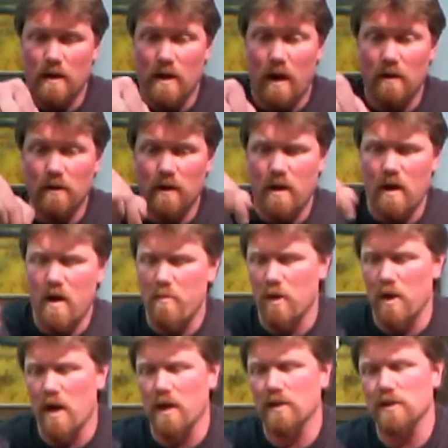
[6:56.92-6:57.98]
color
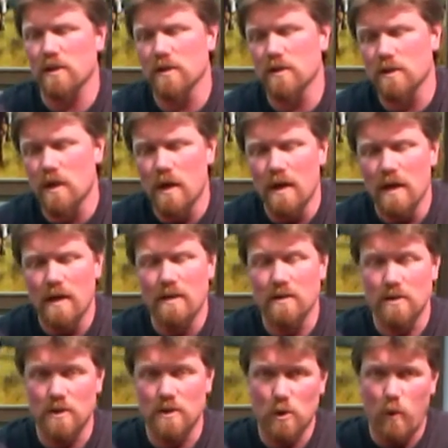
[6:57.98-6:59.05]
combinations.
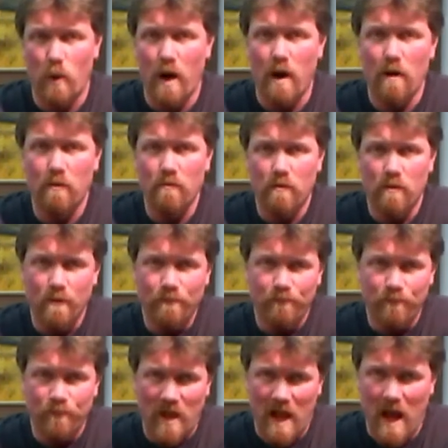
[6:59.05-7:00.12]
There's the 12,
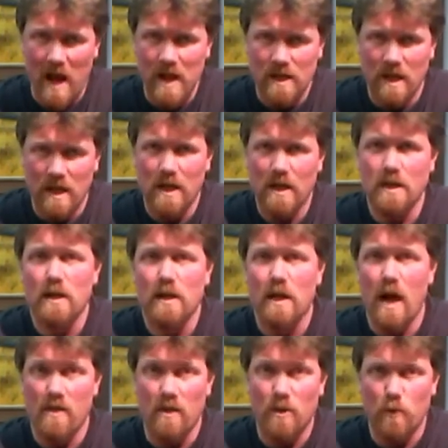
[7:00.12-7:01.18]
the 18,
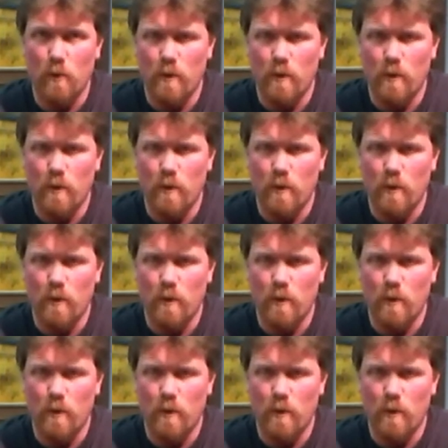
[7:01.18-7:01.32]
and the